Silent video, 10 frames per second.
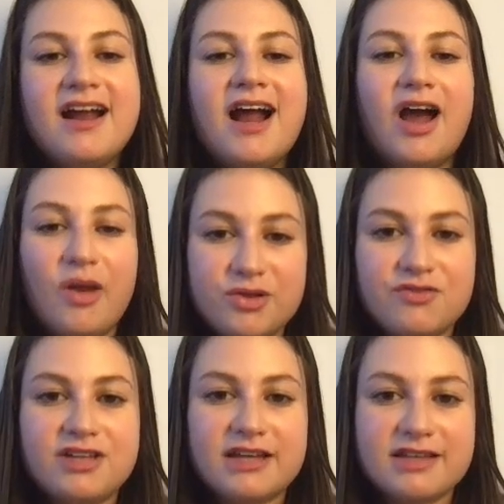a lot of
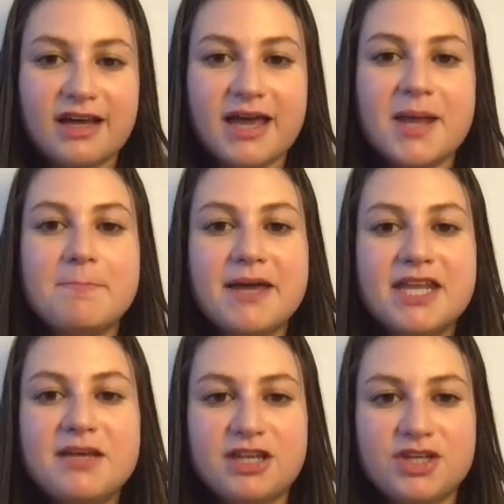data, and many
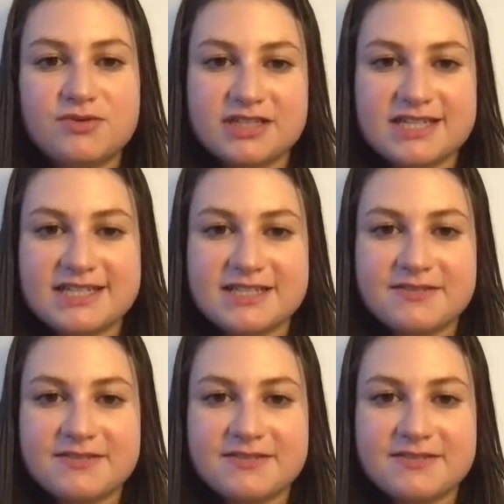use cases.